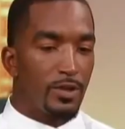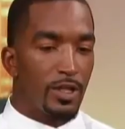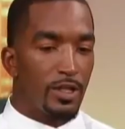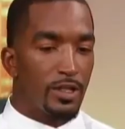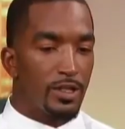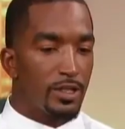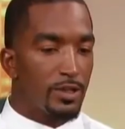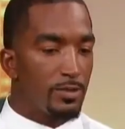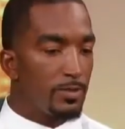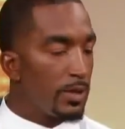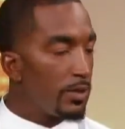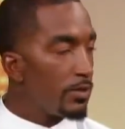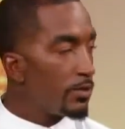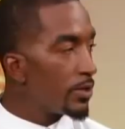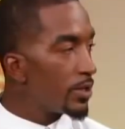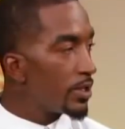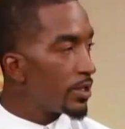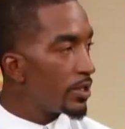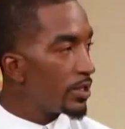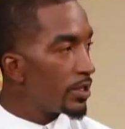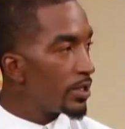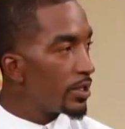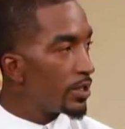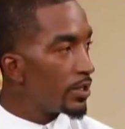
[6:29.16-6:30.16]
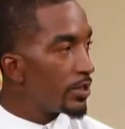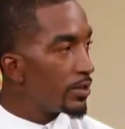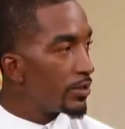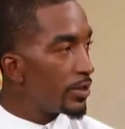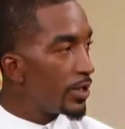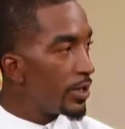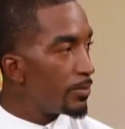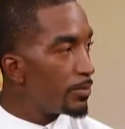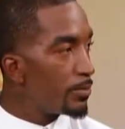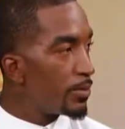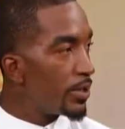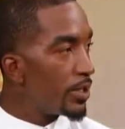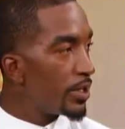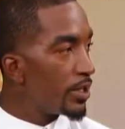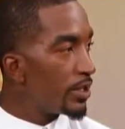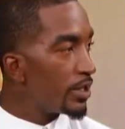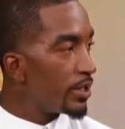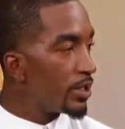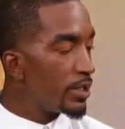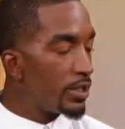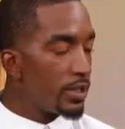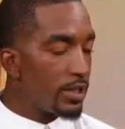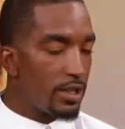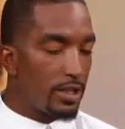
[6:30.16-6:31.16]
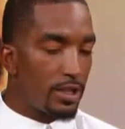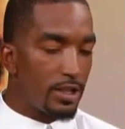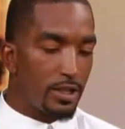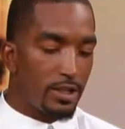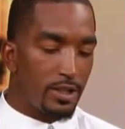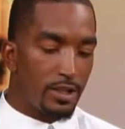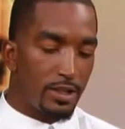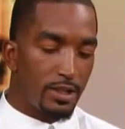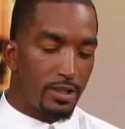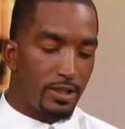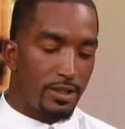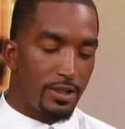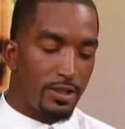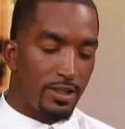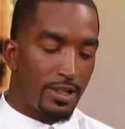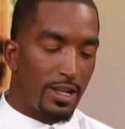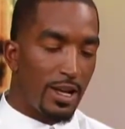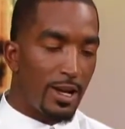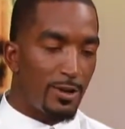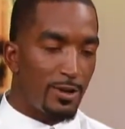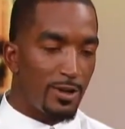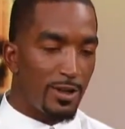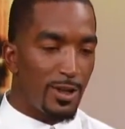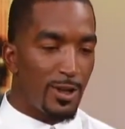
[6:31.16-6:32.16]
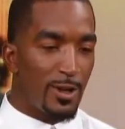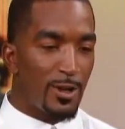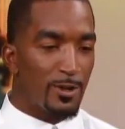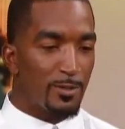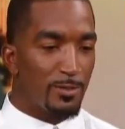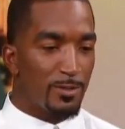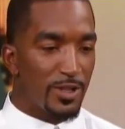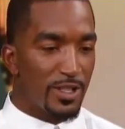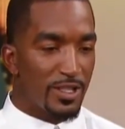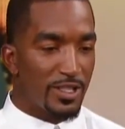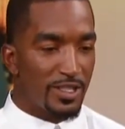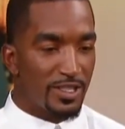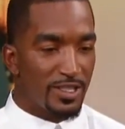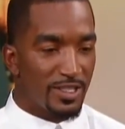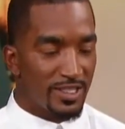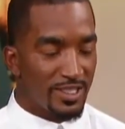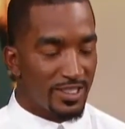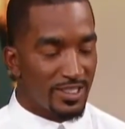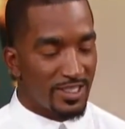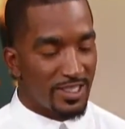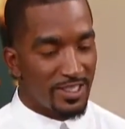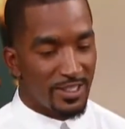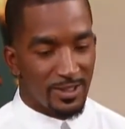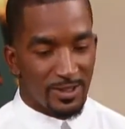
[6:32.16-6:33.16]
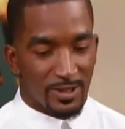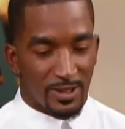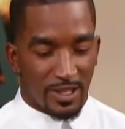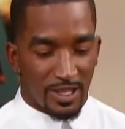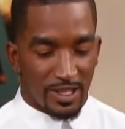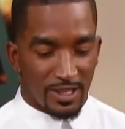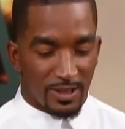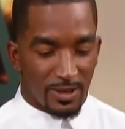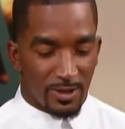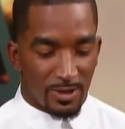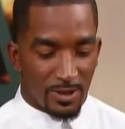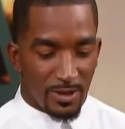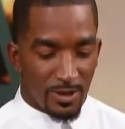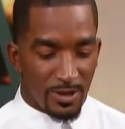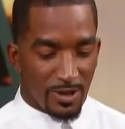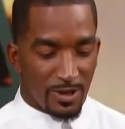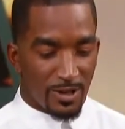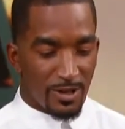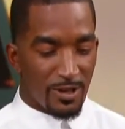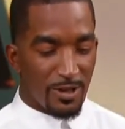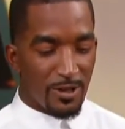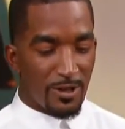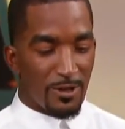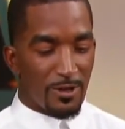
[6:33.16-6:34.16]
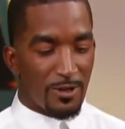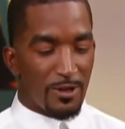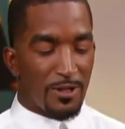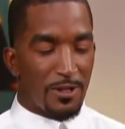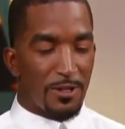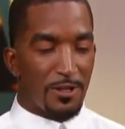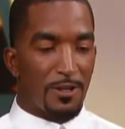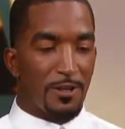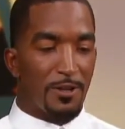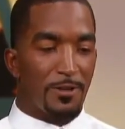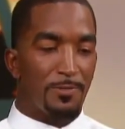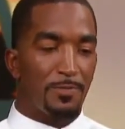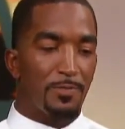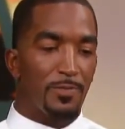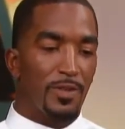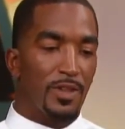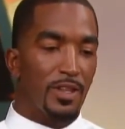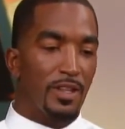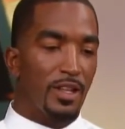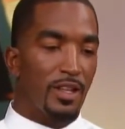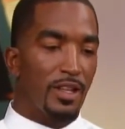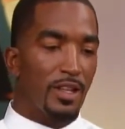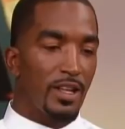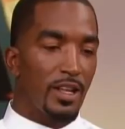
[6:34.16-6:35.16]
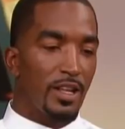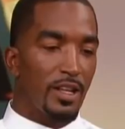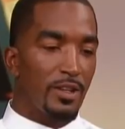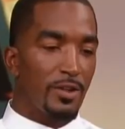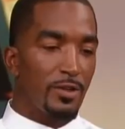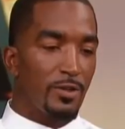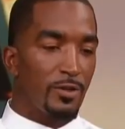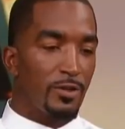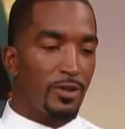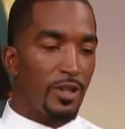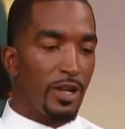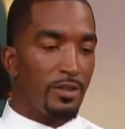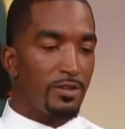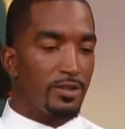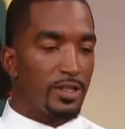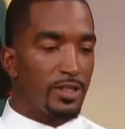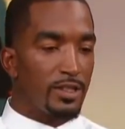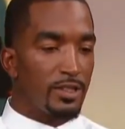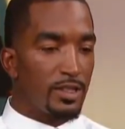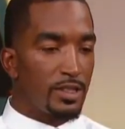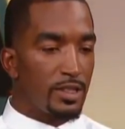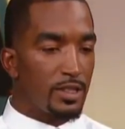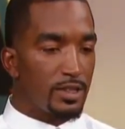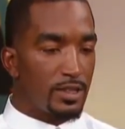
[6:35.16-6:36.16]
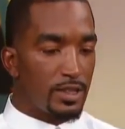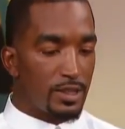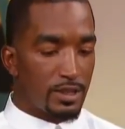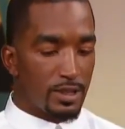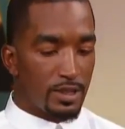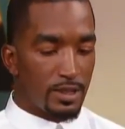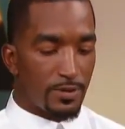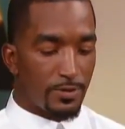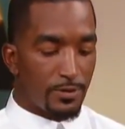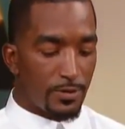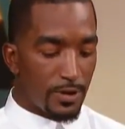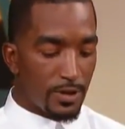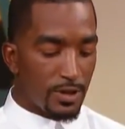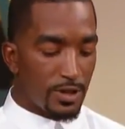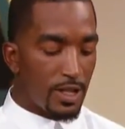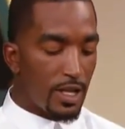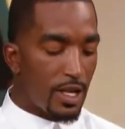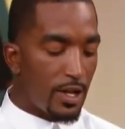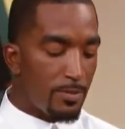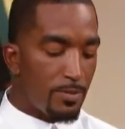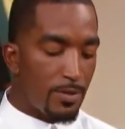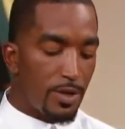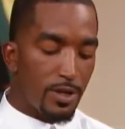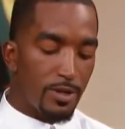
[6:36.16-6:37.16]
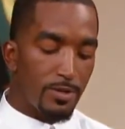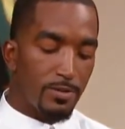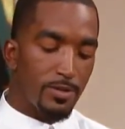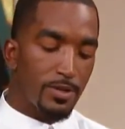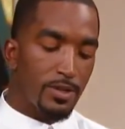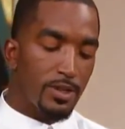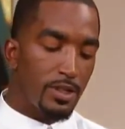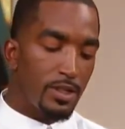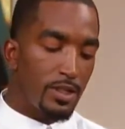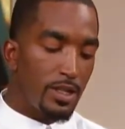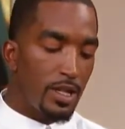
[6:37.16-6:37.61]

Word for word: Derek since my rookie year when I played in out at Long Beach. It seems so, like, so long ago. Ever since the first day I met him to